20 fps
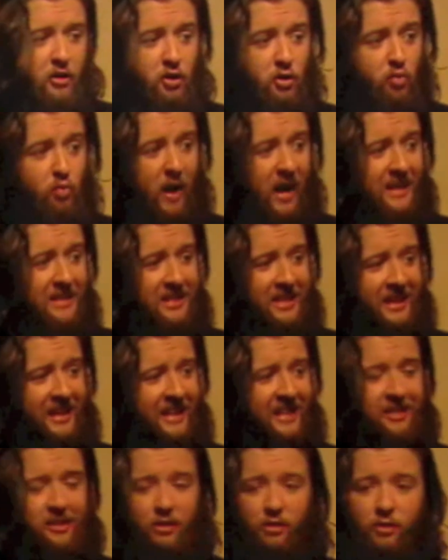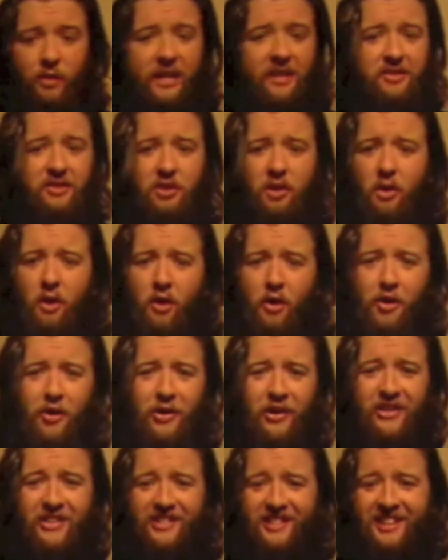directly to his
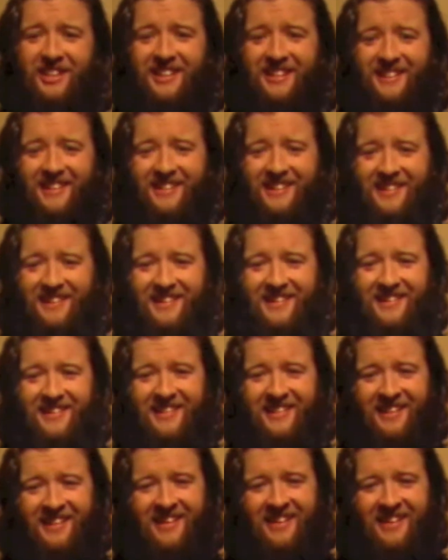good.